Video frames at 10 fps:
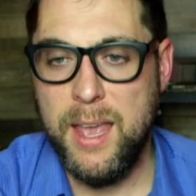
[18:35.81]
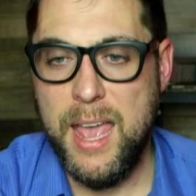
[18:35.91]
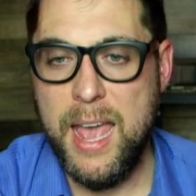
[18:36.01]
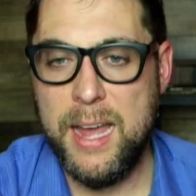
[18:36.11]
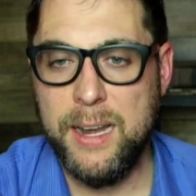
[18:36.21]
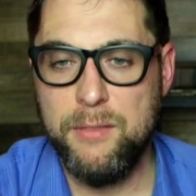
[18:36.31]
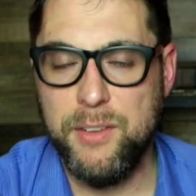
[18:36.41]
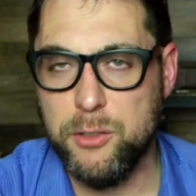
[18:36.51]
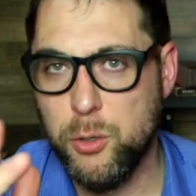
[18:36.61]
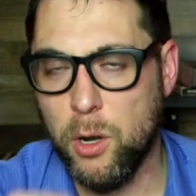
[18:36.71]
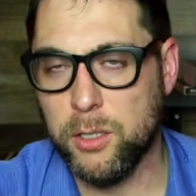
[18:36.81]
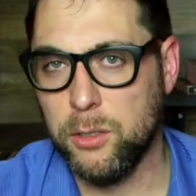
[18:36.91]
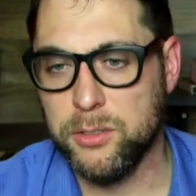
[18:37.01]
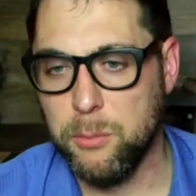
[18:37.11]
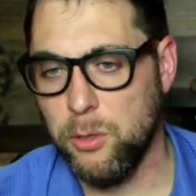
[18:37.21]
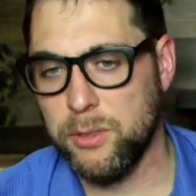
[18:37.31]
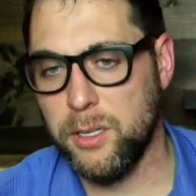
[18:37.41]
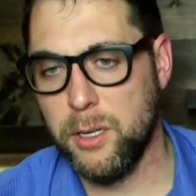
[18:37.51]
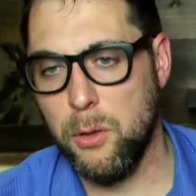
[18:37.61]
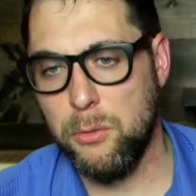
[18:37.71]
And I found two articles. I'm only going
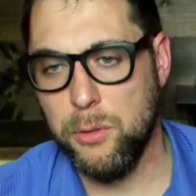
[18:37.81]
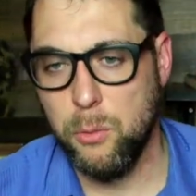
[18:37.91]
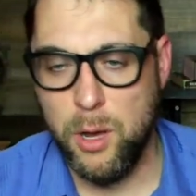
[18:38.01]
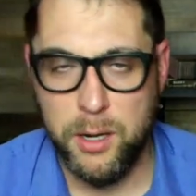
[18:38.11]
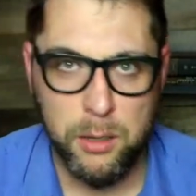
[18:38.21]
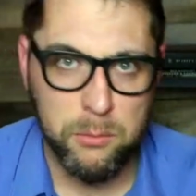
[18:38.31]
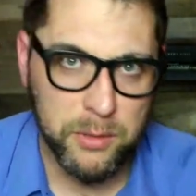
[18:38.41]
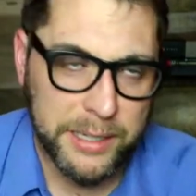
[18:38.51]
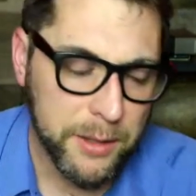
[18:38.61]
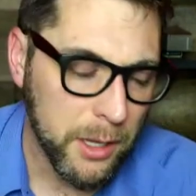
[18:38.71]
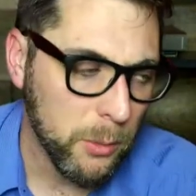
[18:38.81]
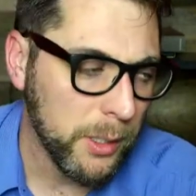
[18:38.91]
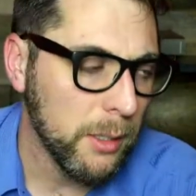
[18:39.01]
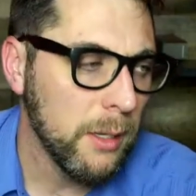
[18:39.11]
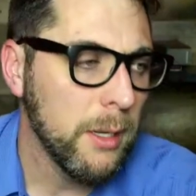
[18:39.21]
to go through the one. I'll link the other one.